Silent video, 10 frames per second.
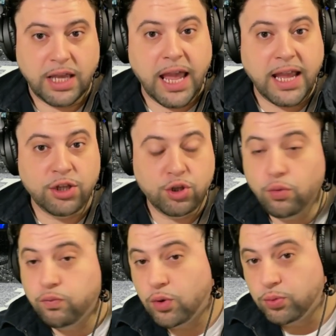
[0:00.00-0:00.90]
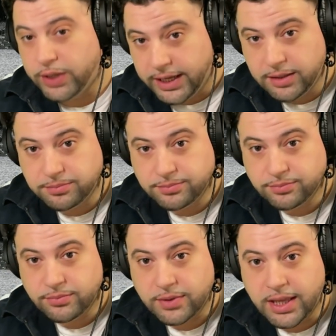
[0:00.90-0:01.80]
And you ruined him
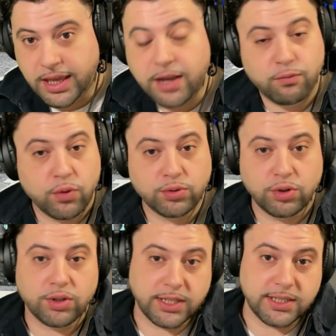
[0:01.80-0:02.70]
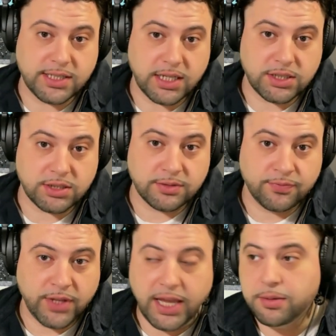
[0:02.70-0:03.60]
and ruined the organization
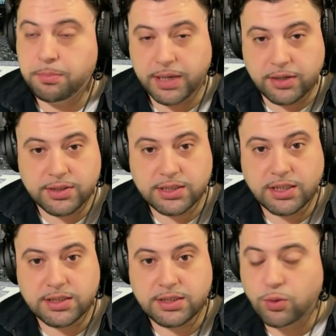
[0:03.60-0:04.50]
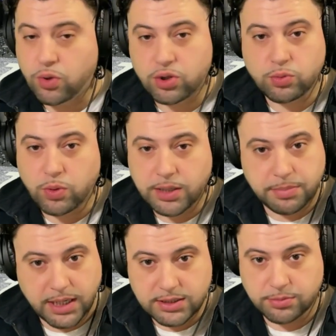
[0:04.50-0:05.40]
and embarrassed us the worst way
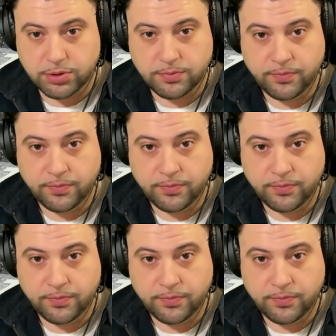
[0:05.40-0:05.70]
possible.